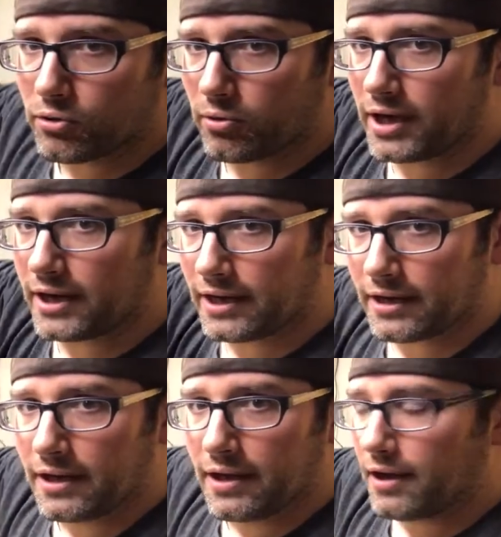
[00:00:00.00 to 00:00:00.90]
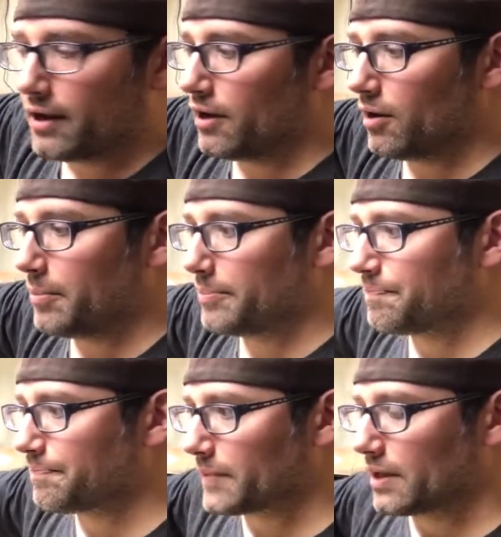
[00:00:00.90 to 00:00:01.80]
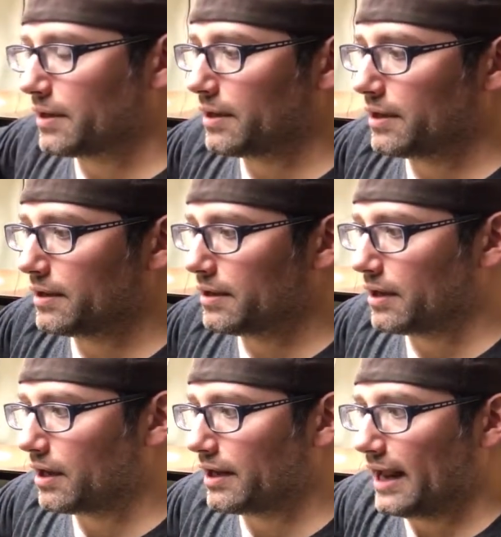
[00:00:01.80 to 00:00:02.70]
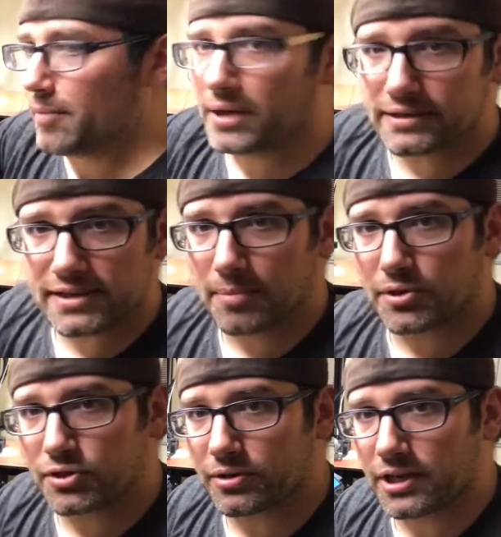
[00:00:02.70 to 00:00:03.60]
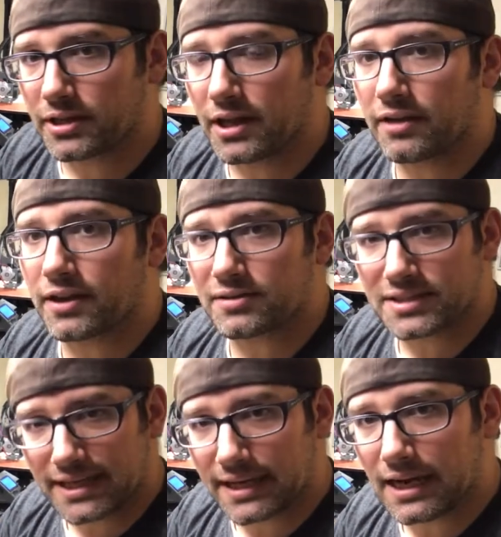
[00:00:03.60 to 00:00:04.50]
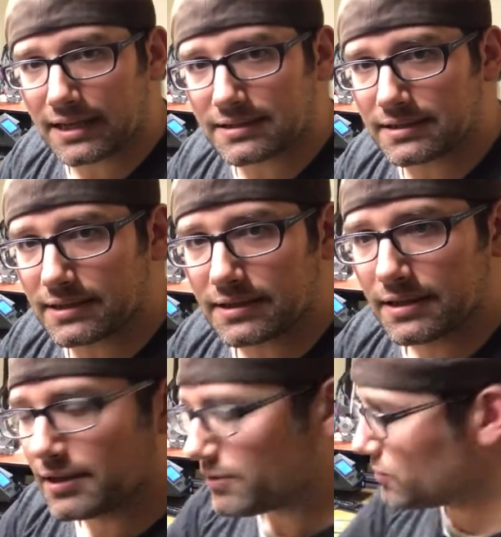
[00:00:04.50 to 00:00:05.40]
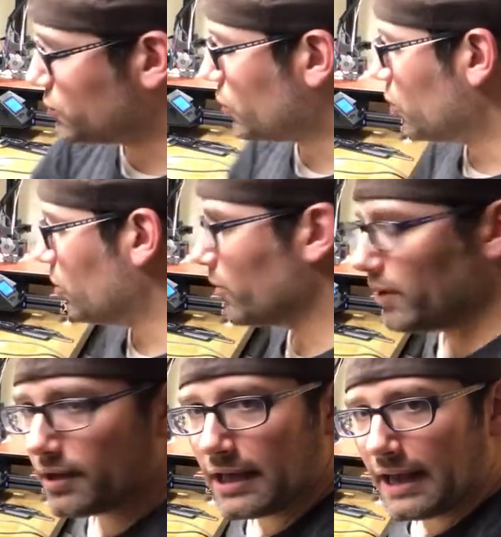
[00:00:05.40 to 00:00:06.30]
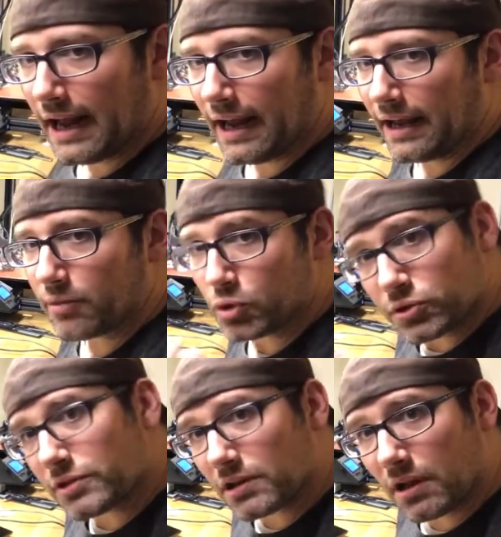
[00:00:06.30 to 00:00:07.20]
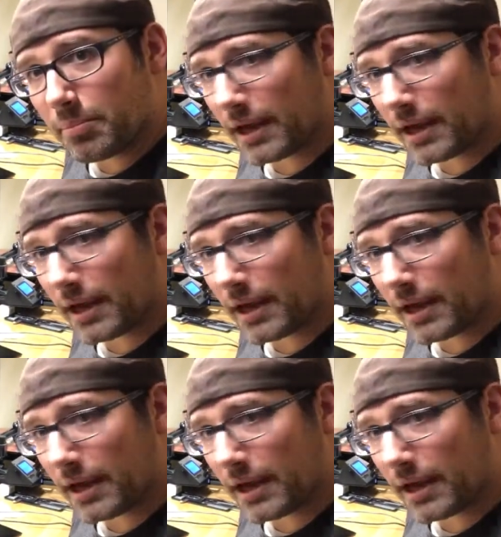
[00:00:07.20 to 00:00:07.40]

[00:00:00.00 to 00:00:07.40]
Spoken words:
creating an ambient temperature in there that'll stay constant. So, and using the club